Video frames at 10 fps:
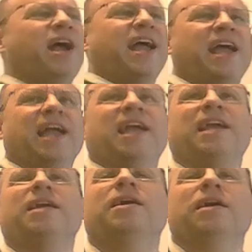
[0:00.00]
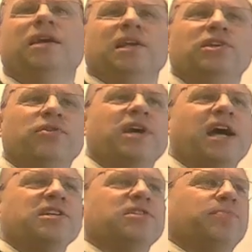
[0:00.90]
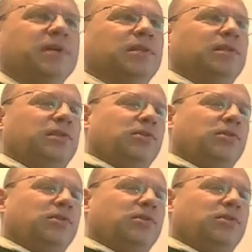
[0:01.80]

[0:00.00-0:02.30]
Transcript: way, you guys have been